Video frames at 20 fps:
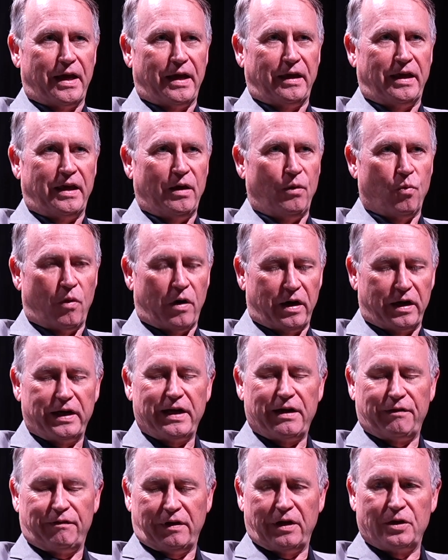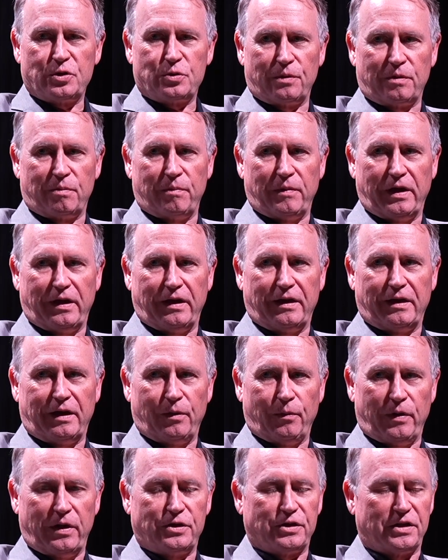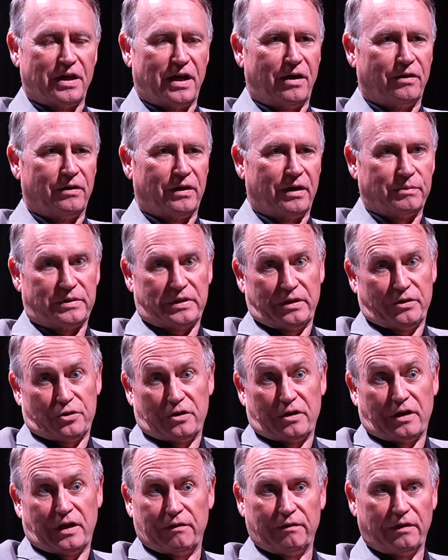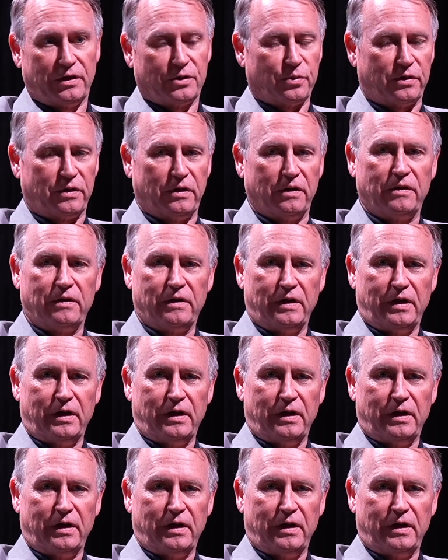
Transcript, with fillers: he wanted to have lunch with me, and he reached out, and I said, "Sure, I'll have lunch with you."